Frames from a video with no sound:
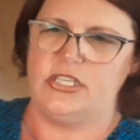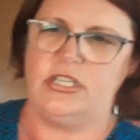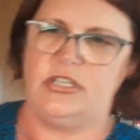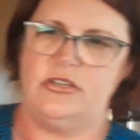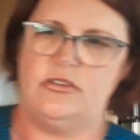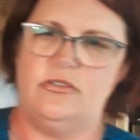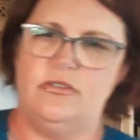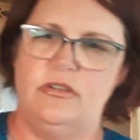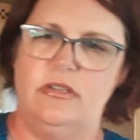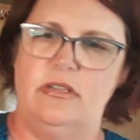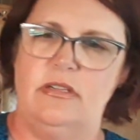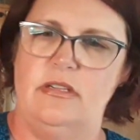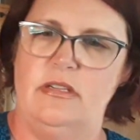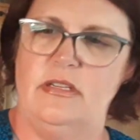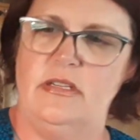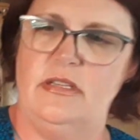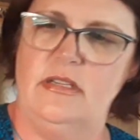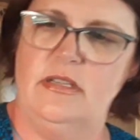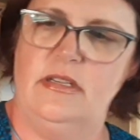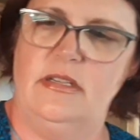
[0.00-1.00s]
do
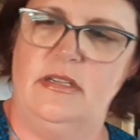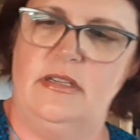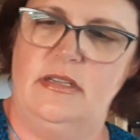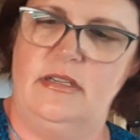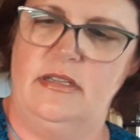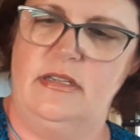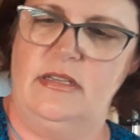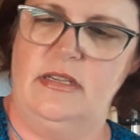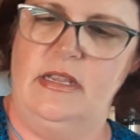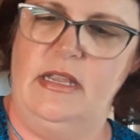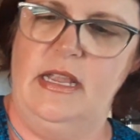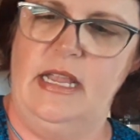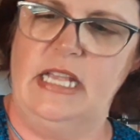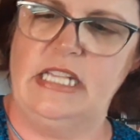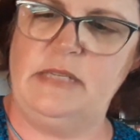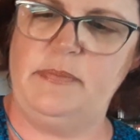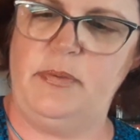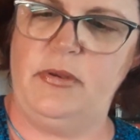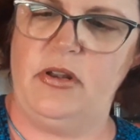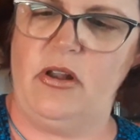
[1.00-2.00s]

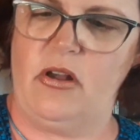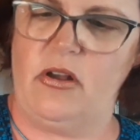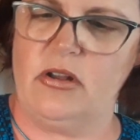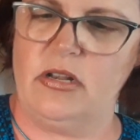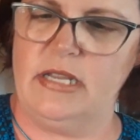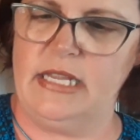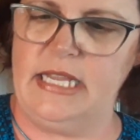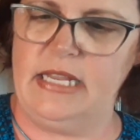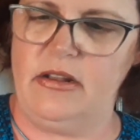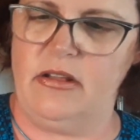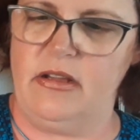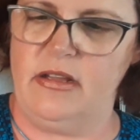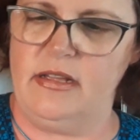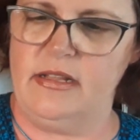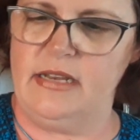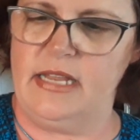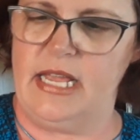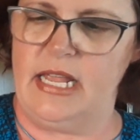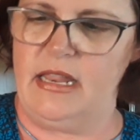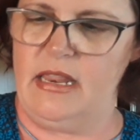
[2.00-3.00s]
is put our lid
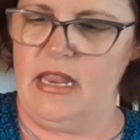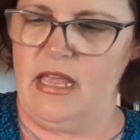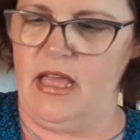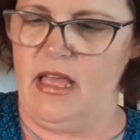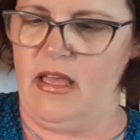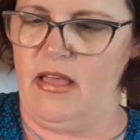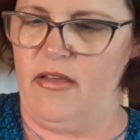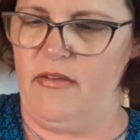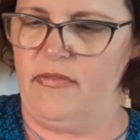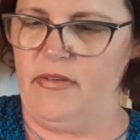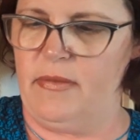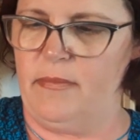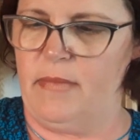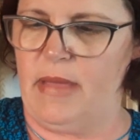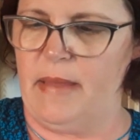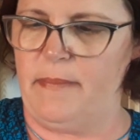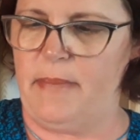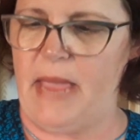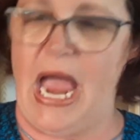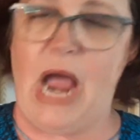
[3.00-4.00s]
on. I love
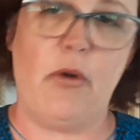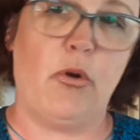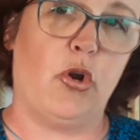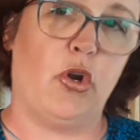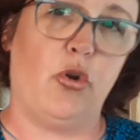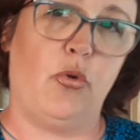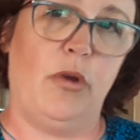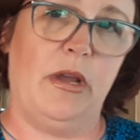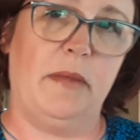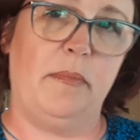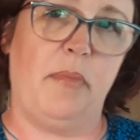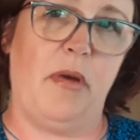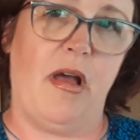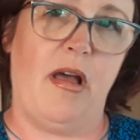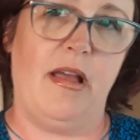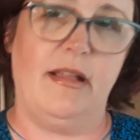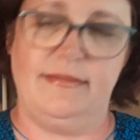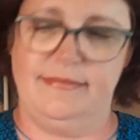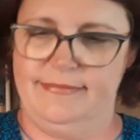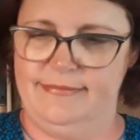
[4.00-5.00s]
my Power Quick
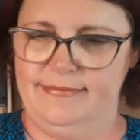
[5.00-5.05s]
Pot.